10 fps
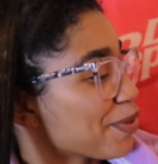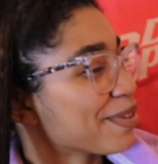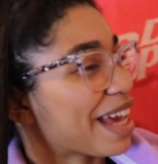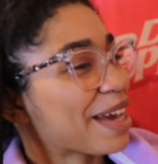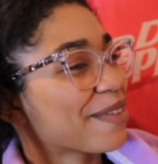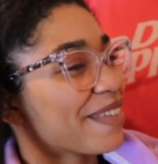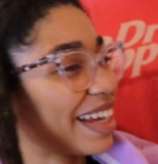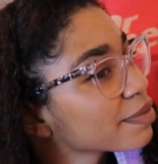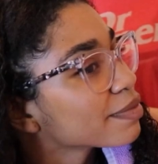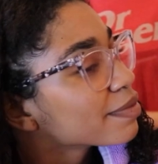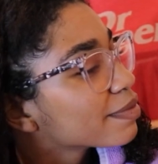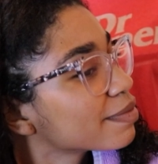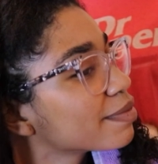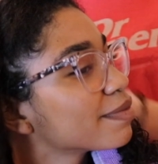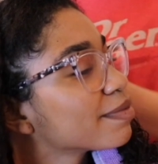you
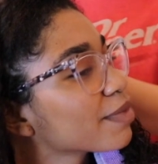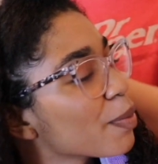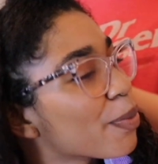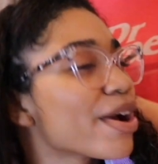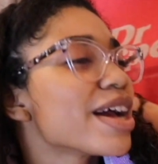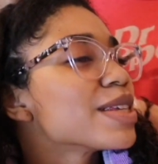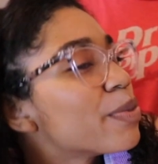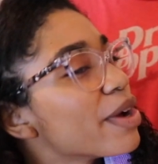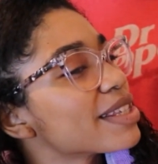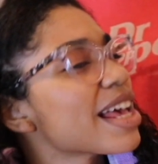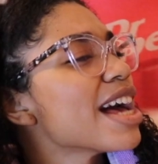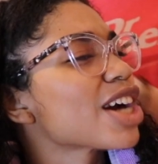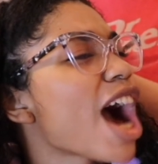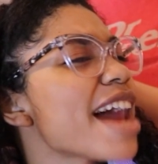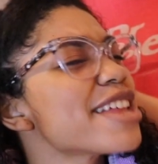press.
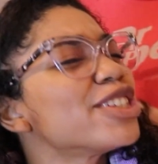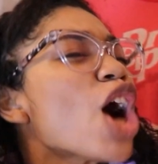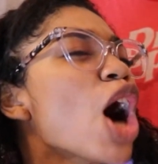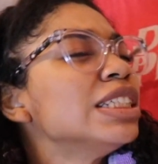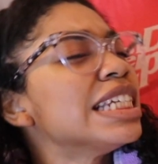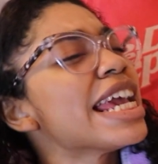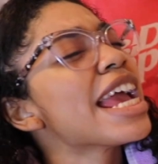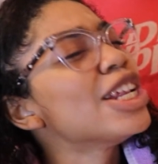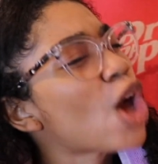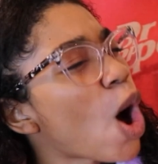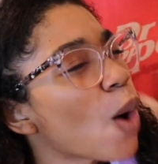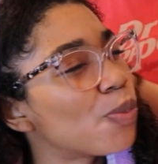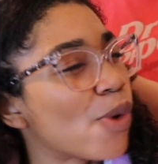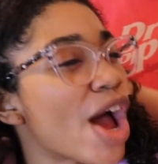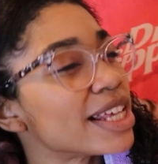Quiet, don't need no
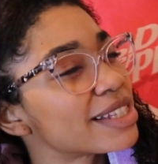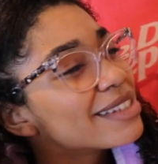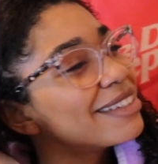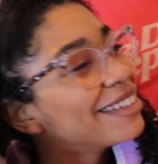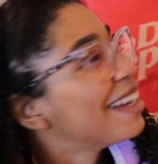press. Kill